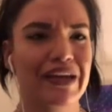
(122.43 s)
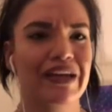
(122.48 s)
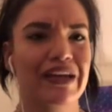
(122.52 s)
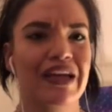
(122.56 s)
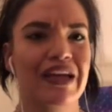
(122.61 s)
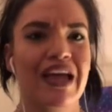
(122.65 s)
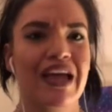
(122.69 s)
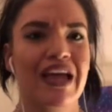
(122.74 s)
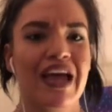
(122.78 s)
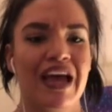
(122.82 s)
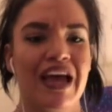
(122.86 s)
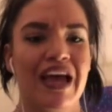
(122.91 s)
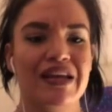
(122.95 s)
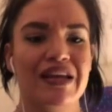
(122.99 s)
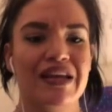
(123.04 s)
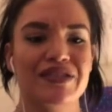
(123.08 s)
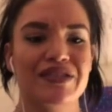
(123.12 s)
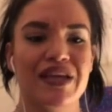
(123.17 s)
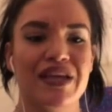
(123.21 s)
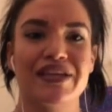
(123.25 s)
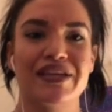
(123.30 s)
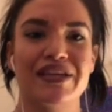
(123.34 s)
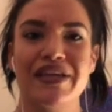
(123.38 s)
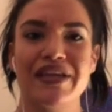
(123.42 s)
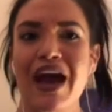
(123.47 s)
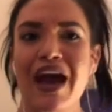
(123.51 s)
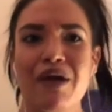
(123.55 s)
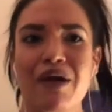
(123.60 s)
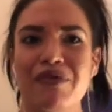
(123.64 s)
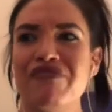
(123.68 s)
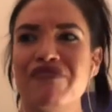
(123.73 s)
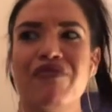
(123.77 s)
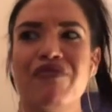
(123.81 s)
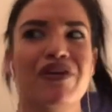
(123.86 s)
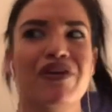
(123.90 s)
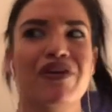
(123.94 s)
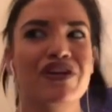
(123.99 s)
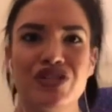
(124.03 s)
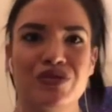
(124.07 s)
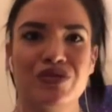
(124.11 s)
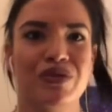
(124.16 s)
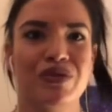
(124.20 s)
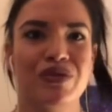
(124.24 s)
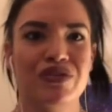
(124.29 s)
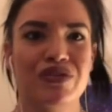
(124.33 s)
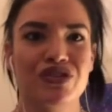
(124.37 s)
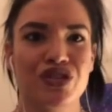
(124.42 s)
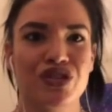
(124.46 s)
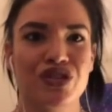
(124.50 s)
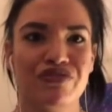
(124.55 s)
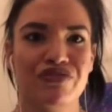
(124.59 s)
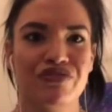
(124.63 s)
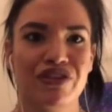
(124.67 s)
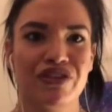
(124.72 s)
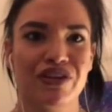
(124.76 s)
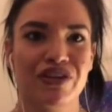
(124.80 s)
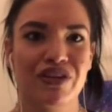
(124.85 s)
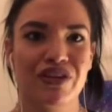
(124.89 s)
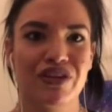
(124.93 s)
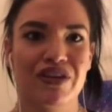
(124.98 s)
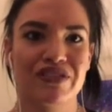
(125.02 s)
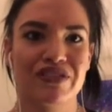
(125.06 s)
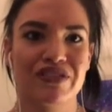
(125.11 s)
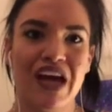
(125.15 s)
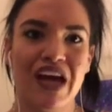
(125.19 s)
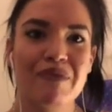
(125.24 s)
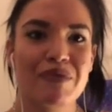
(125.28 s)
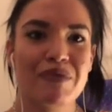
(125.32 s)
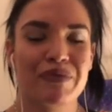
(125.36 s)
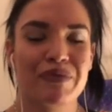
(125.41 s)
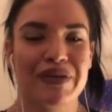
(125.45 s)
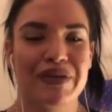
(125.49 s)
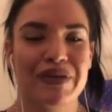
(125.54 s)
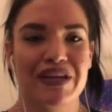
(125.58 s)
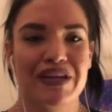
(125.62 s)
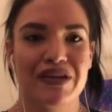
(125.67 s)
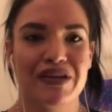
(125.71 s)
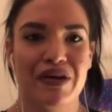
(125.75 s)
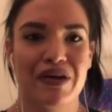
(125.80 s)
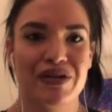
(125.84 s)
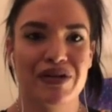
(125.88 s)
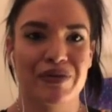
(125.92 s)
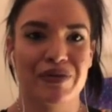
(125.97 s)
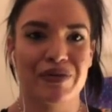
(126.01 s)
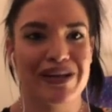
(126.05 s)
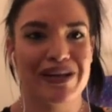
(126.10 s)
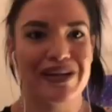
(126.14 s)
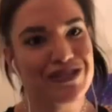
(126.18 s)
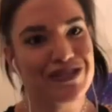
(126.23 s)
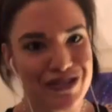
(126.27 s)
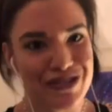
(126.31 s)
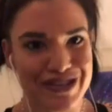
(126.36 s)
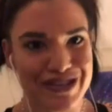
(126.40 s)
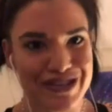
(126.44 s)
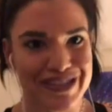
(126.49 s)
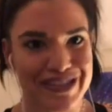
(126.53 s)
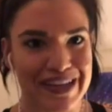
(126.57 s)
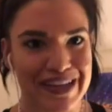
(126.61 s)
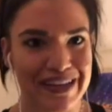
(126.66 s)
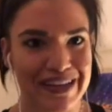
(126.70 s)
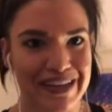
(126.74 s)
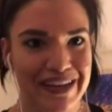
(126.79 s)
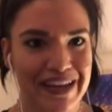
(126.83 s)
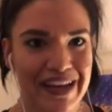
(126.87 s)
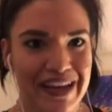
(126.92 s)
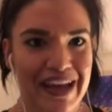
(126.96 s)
Right. And he's like, yeah, we've wanted you on the show for a long time, but we didn't know you were interested.